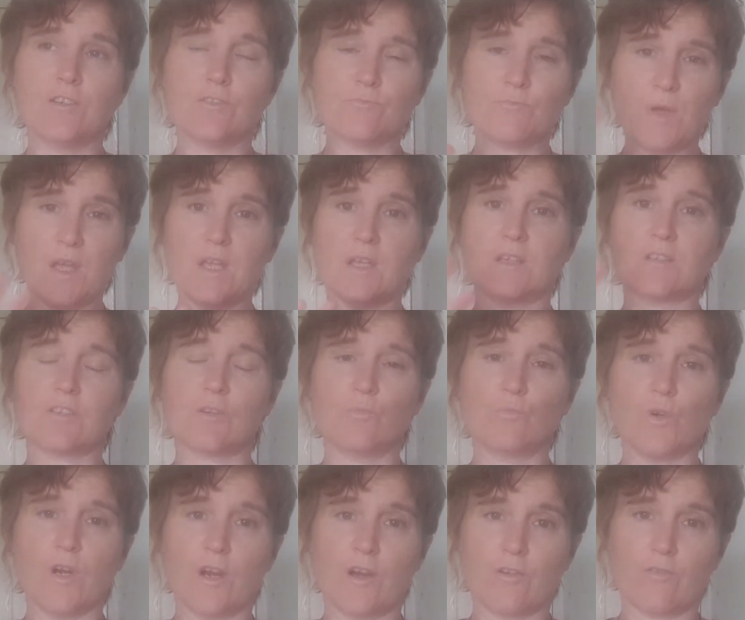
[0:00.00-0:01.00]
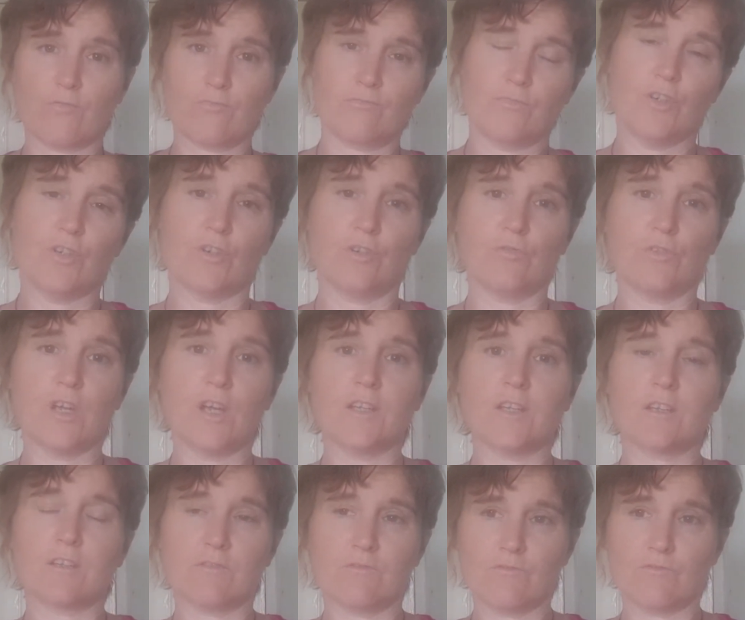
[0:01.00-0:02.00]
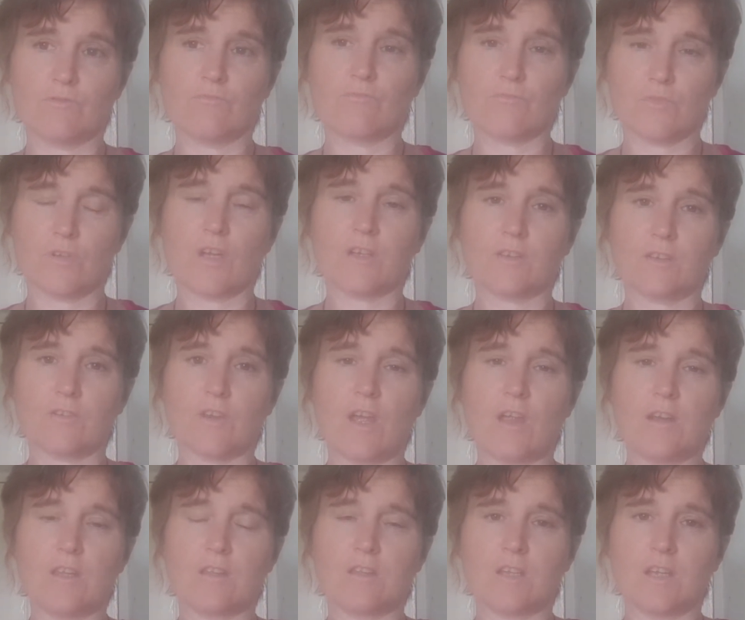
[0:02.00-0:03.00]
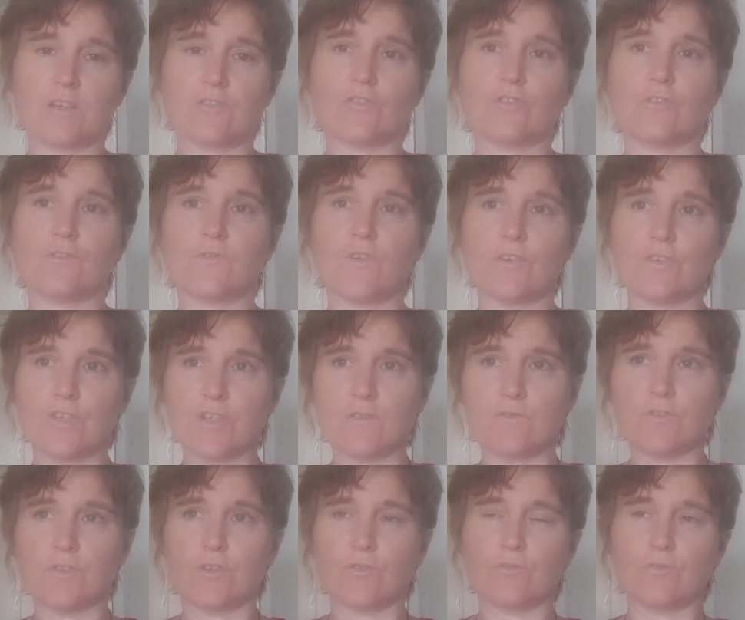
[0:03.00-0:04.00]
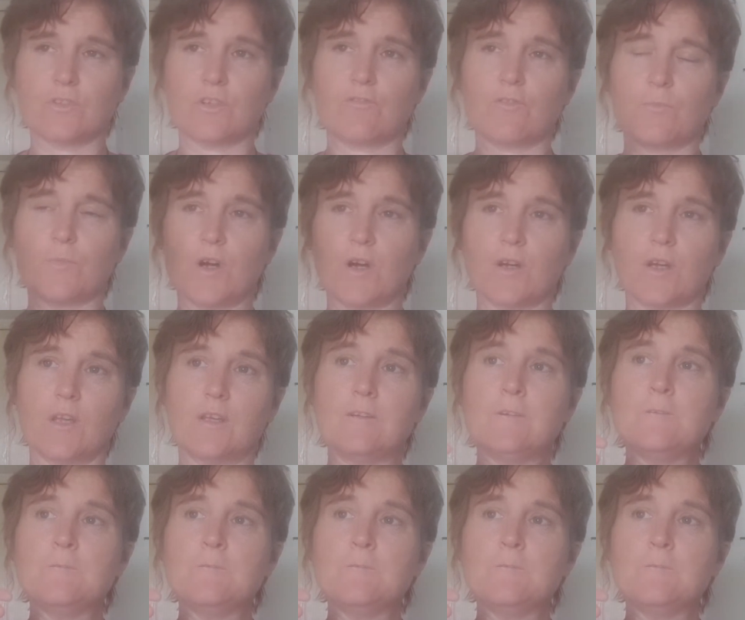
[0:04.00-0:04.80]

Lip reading: Pick somewhere, like anything else you'd forage, even though they're up high